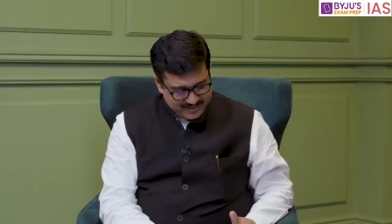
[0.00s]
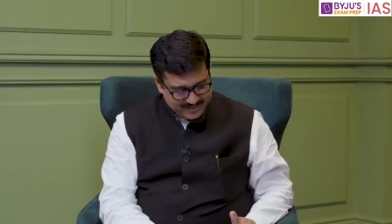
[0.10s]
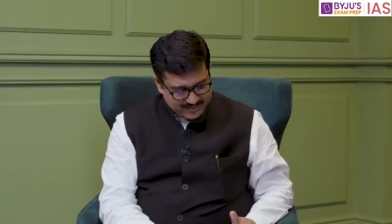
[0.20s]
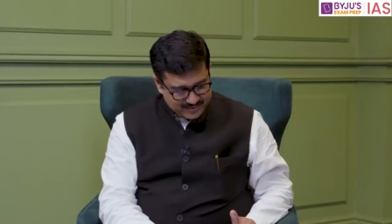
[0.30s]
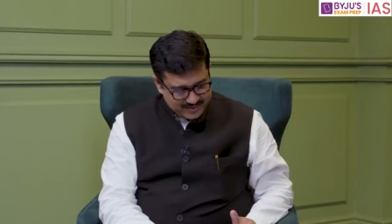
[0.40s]

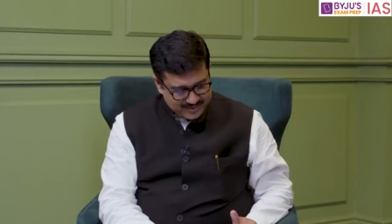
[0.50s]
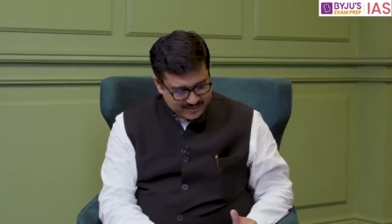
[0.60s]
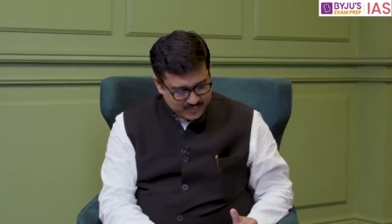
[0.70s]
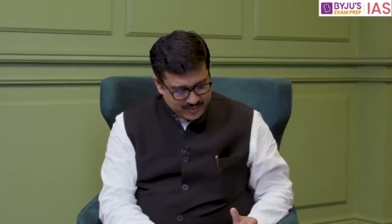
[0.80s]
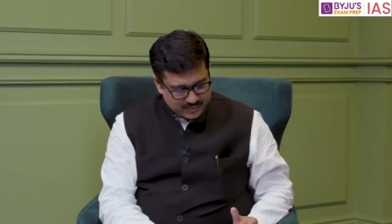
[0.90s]
Now, sir, there
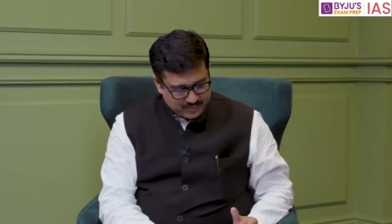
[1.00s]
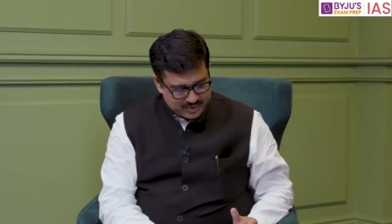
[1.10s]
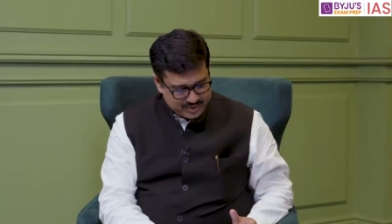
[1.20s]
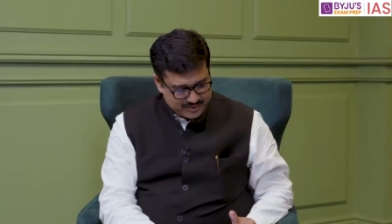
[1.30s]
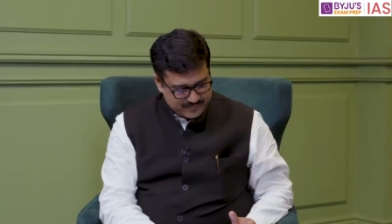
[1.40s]
is one
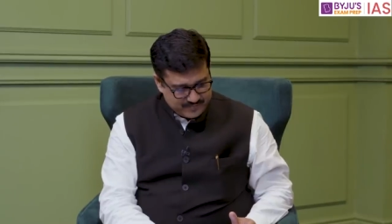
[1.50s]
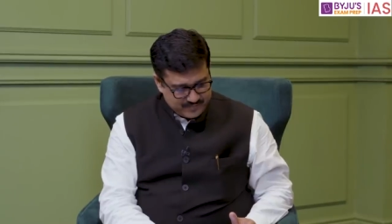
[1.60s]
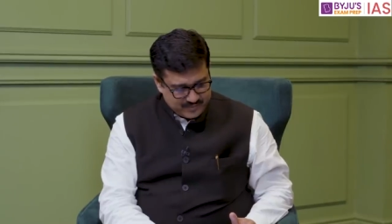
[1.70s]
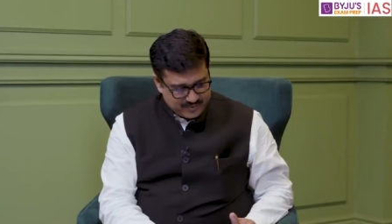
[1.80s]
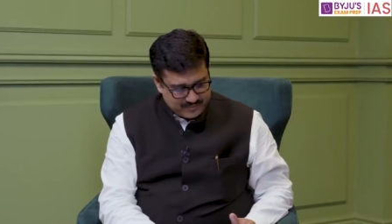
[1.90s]
question
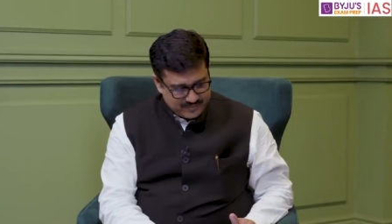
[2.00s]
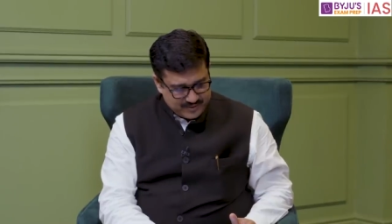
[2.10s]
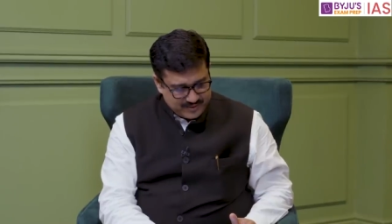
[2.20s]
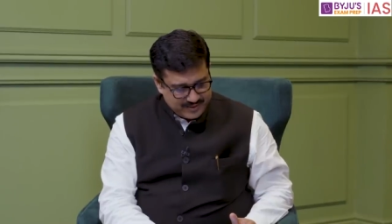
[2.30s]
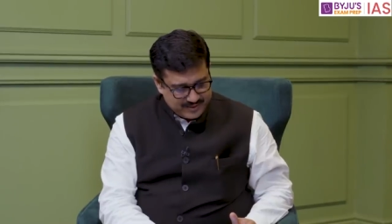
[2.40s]

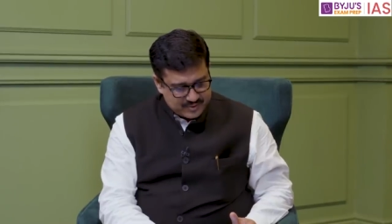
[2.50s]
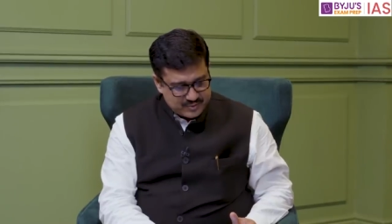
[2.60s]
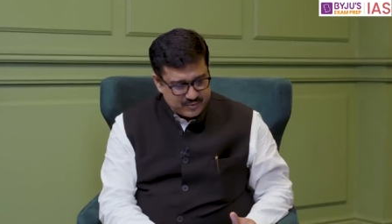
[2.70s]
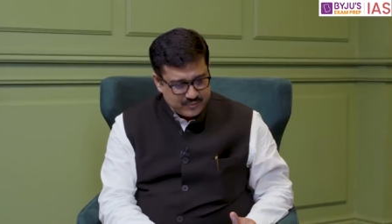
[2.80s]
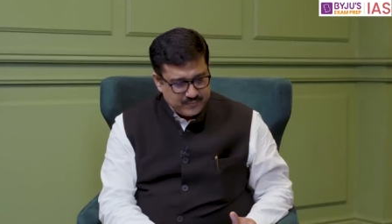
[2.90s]
which relates
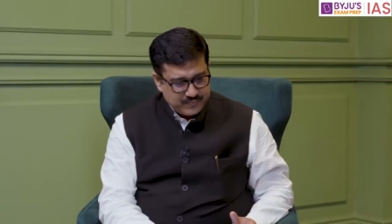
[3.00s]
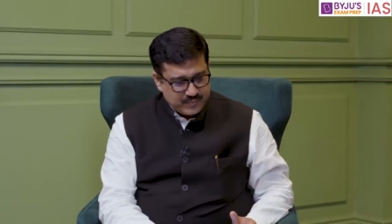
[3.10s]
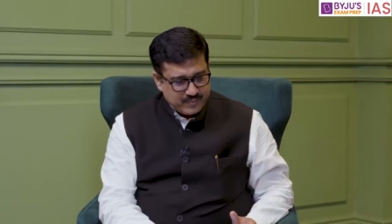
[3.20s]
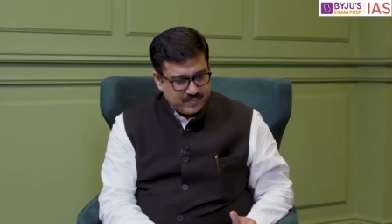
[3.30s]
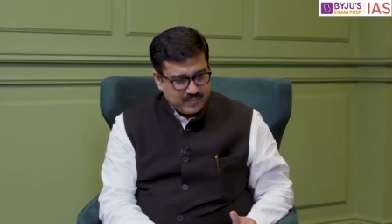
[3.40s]
to
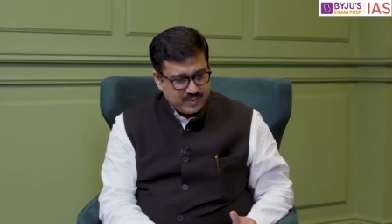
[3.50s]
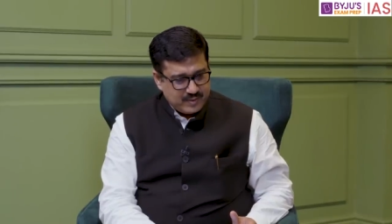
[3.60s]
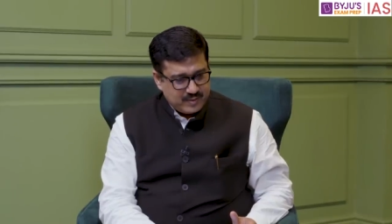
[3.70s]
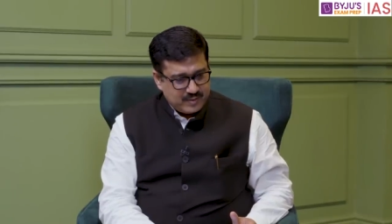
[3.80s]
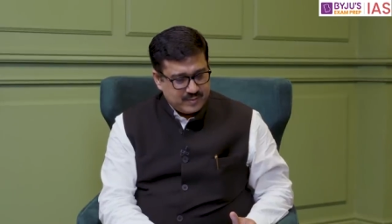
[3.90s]

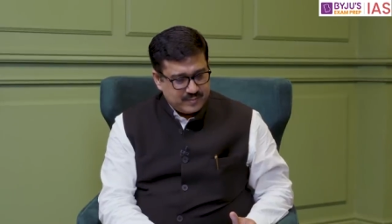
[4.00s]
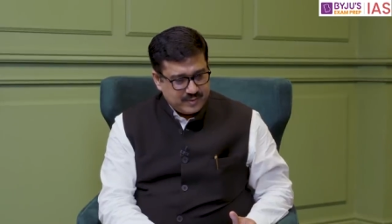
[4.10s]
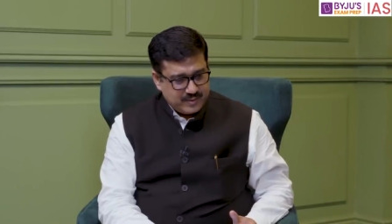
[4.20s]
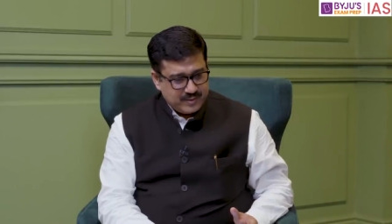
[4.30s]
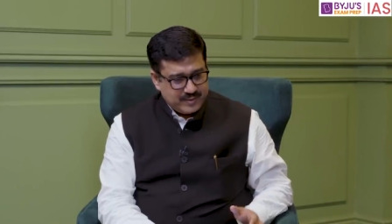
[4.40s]

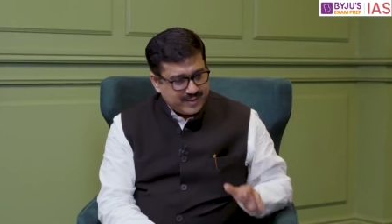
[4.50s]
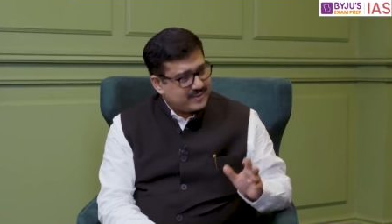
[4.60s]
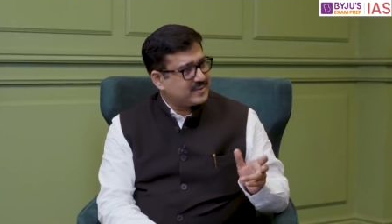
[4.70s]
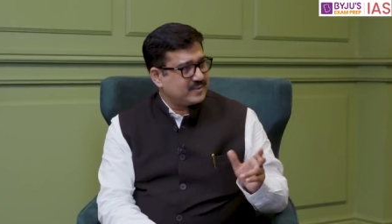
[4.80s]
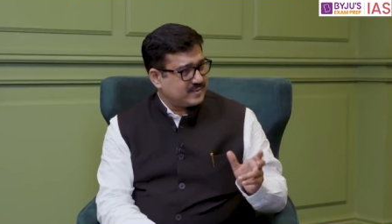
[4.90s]
the
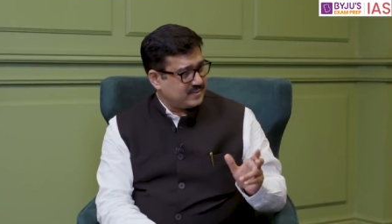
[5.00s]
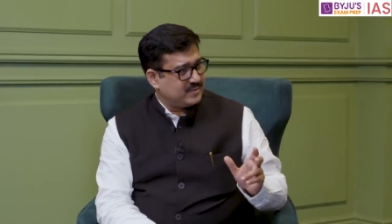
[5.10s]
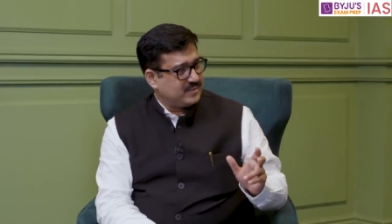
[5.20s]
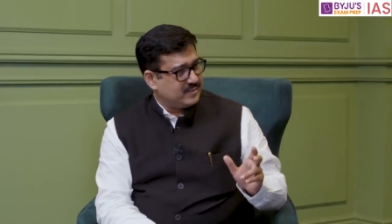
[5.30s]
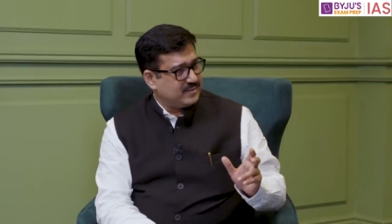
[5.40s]
nexus
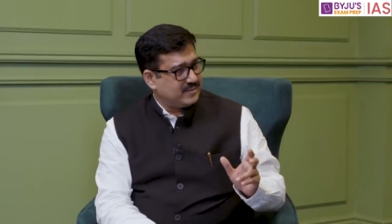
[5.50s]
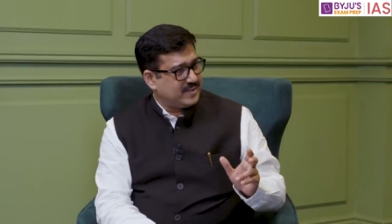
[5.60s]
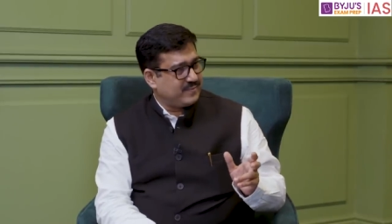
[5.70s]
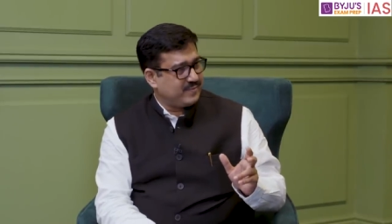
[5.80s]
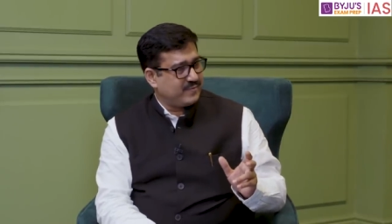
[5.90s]

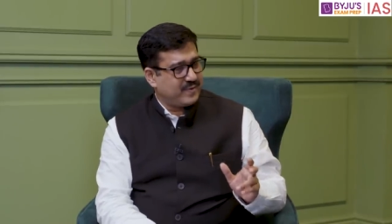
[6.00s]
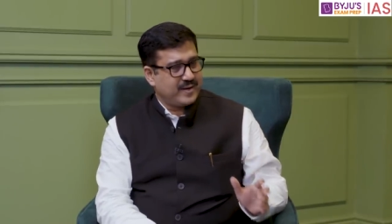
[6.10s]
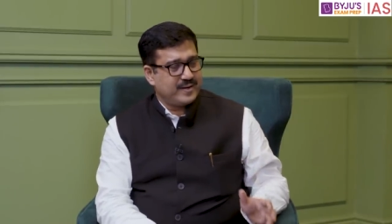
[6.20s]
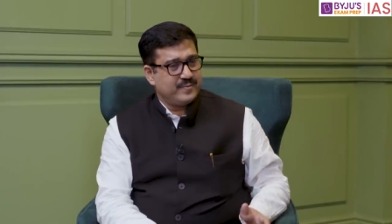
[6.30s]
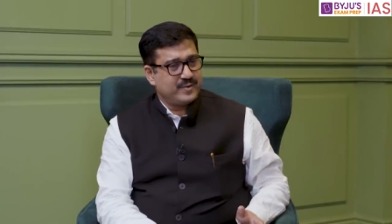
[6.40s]
that we find,